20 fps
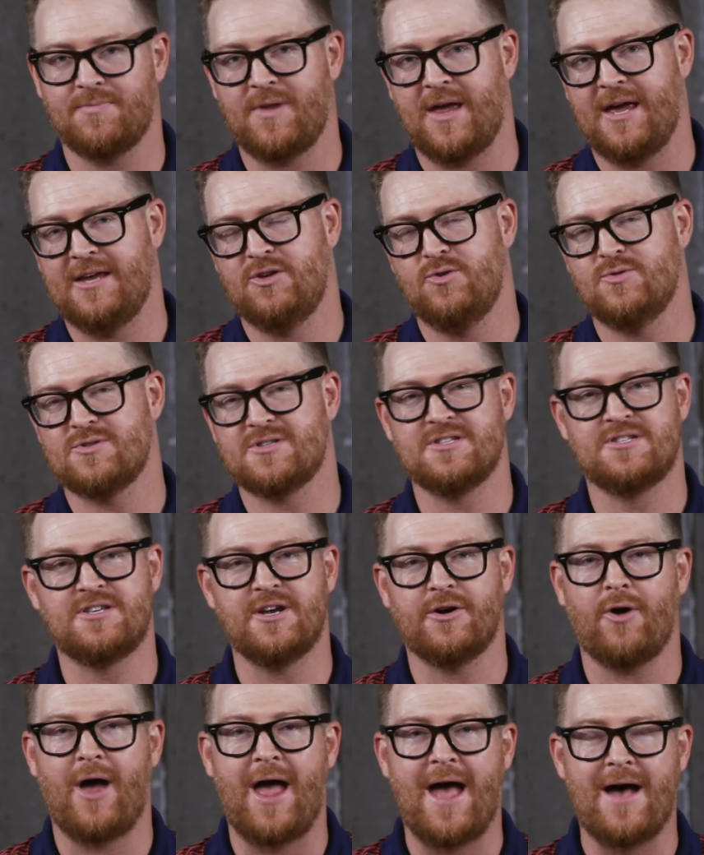They use
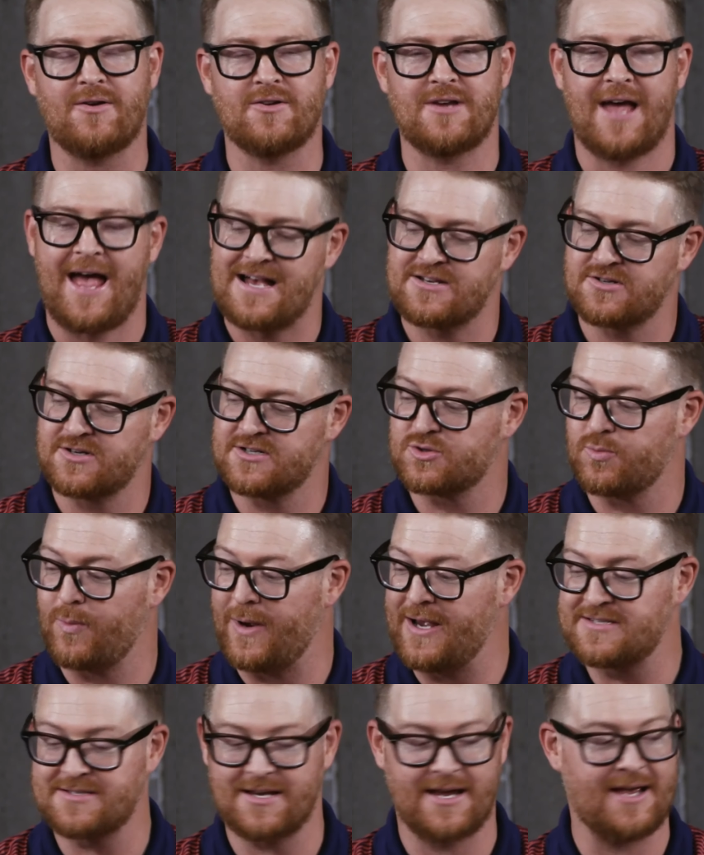zero ha hazardous
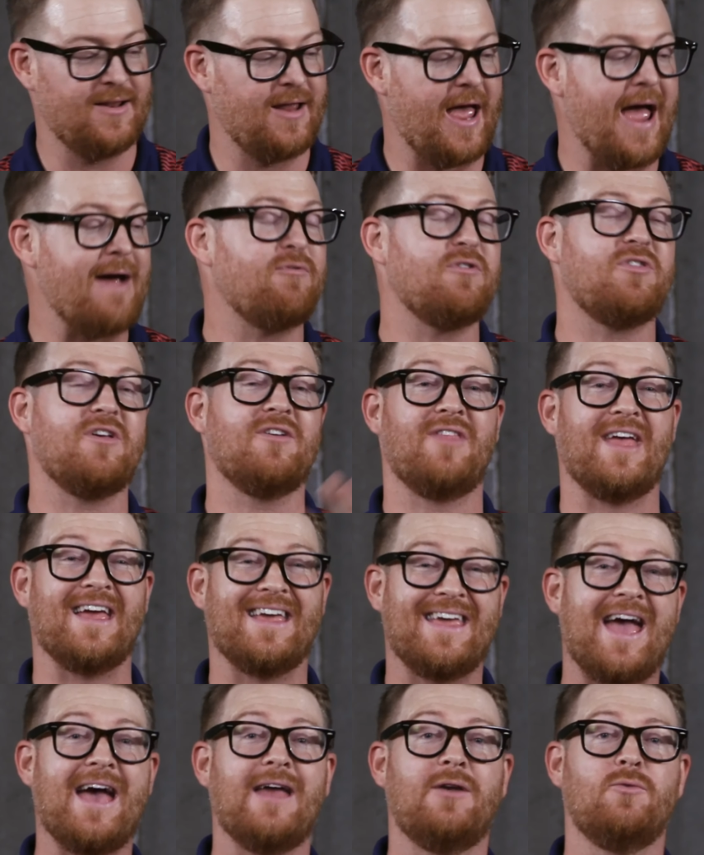waste, and everything they
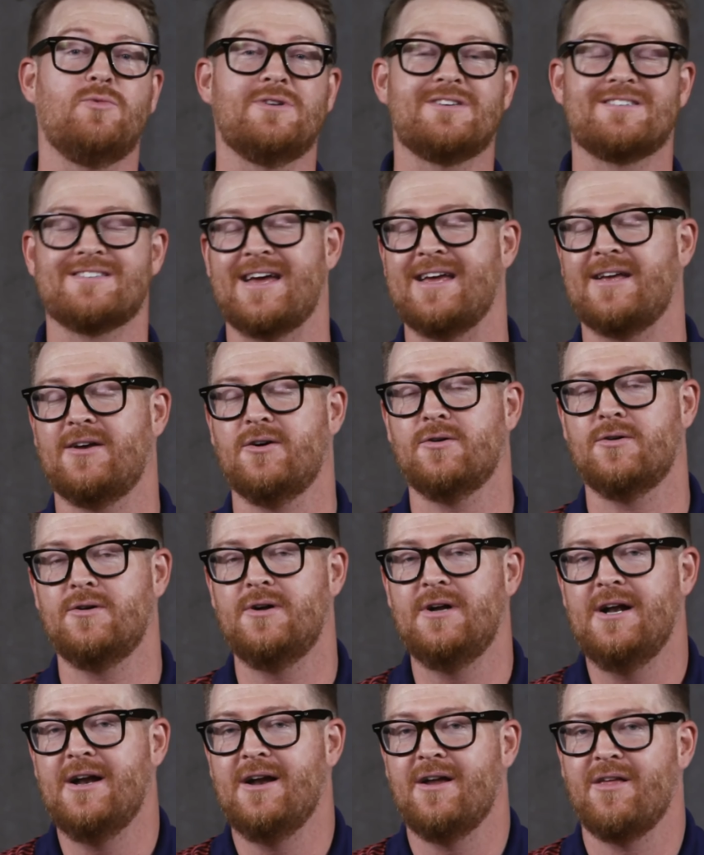can
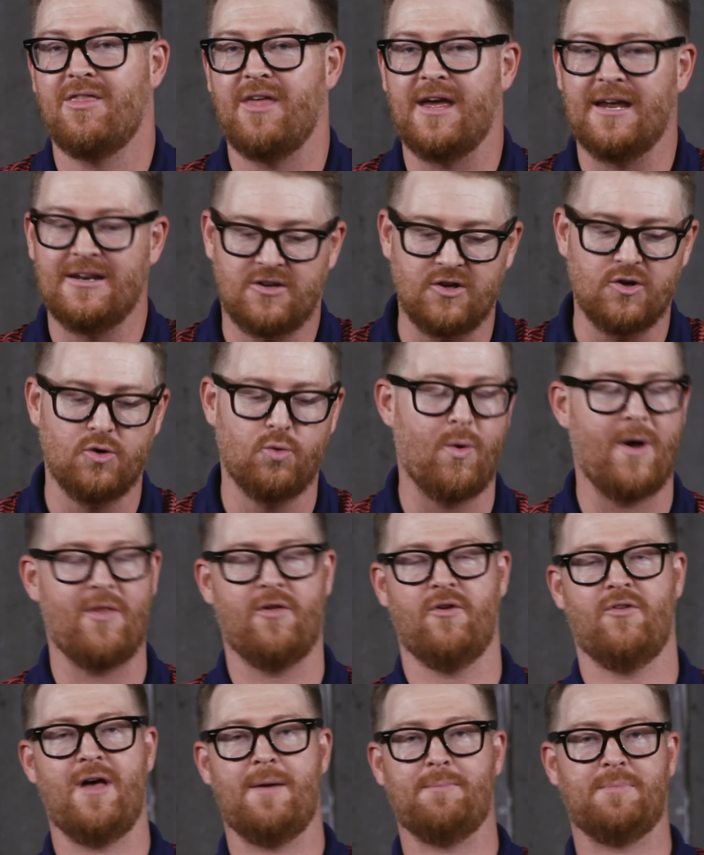recycle, they do,
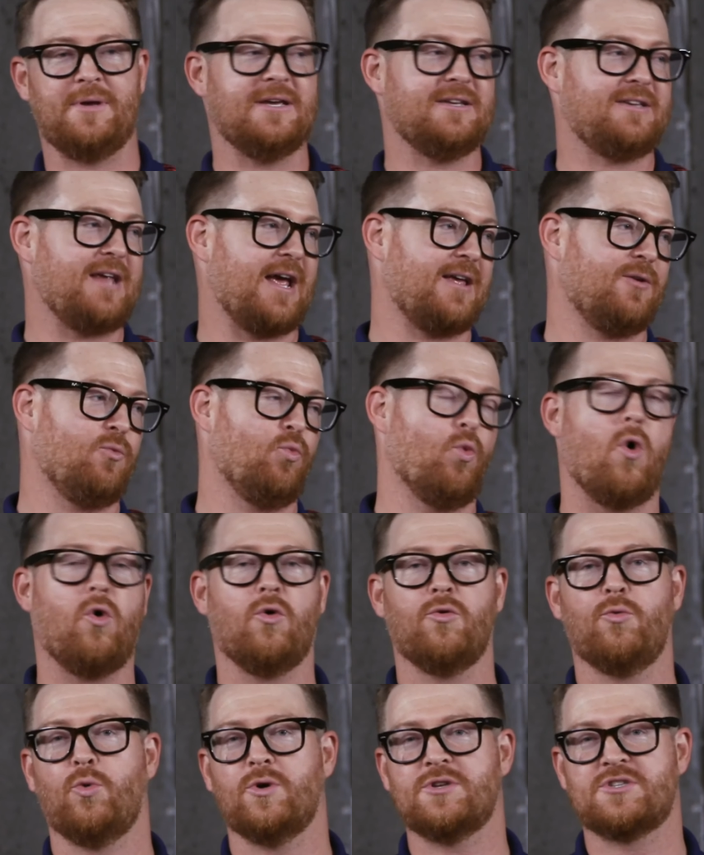whether that be taking
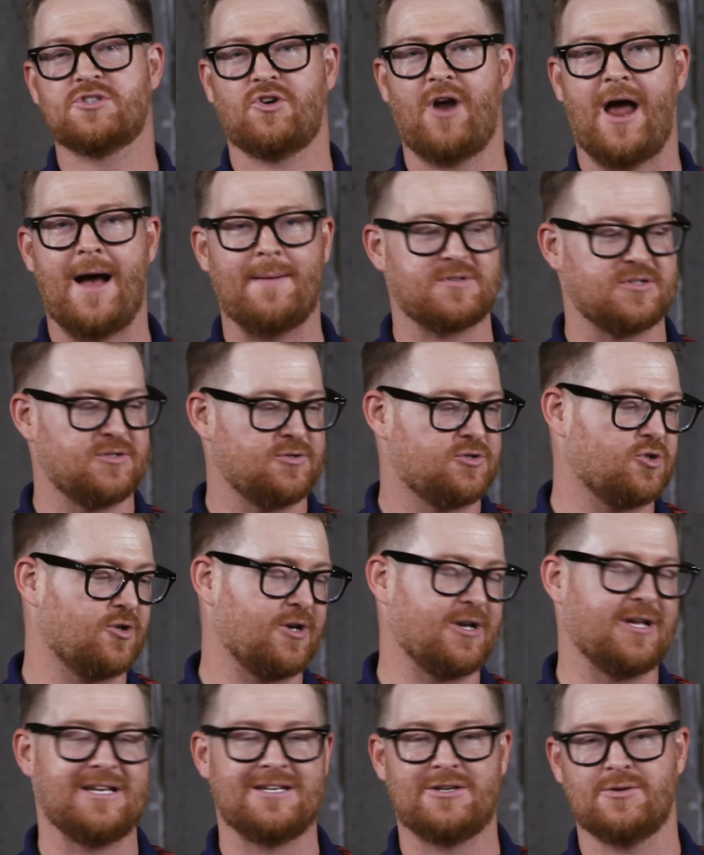old wood scraps and
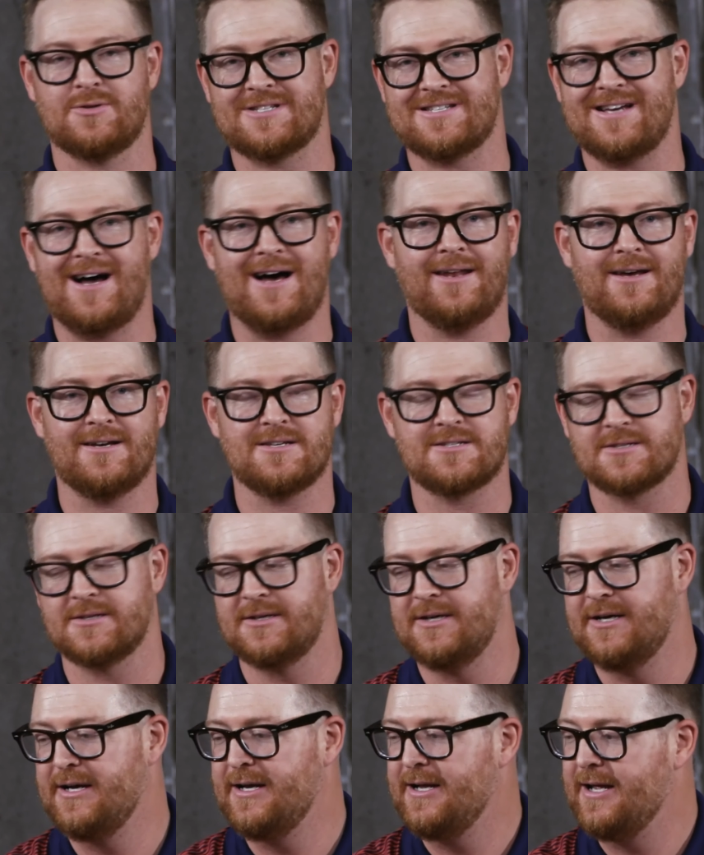turning it into
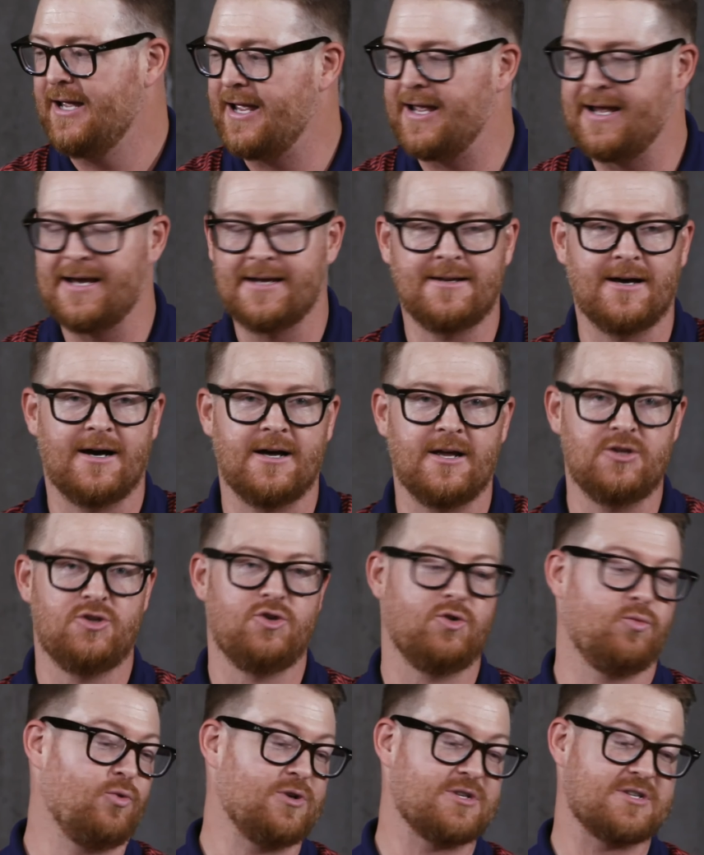sawdust, and uh,
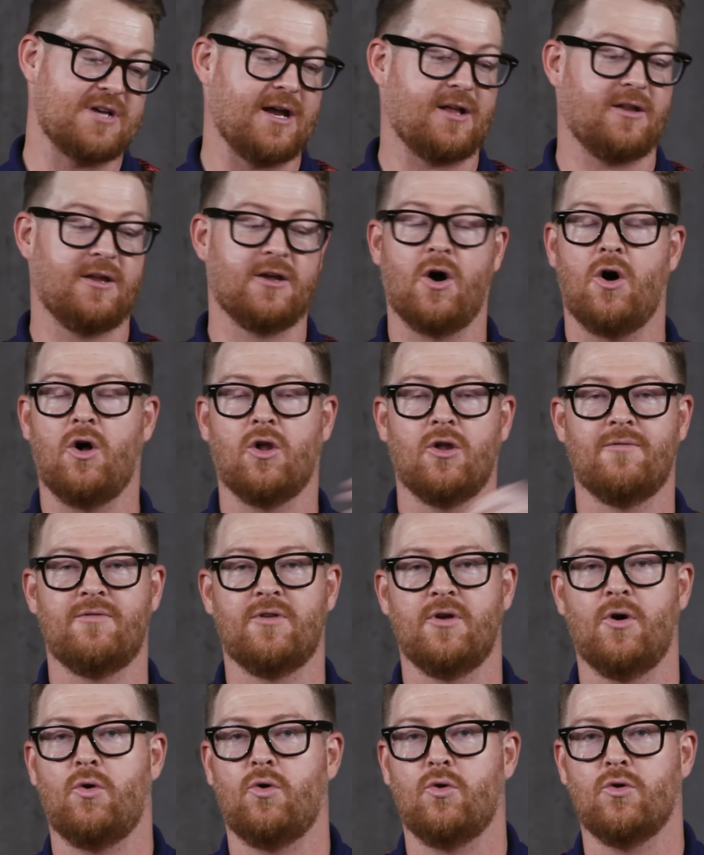recycling all
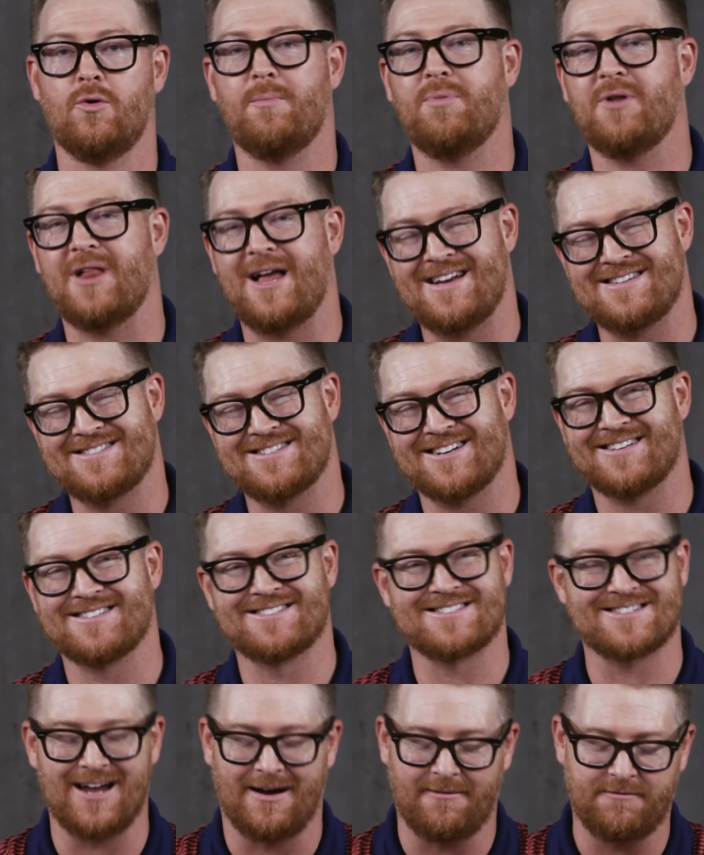of the old plastic
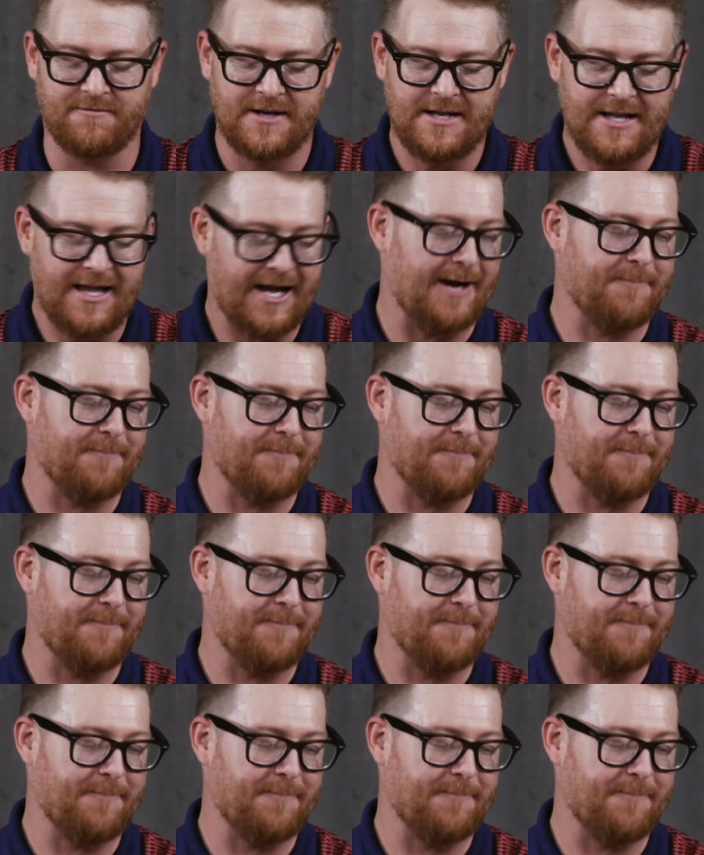stuff.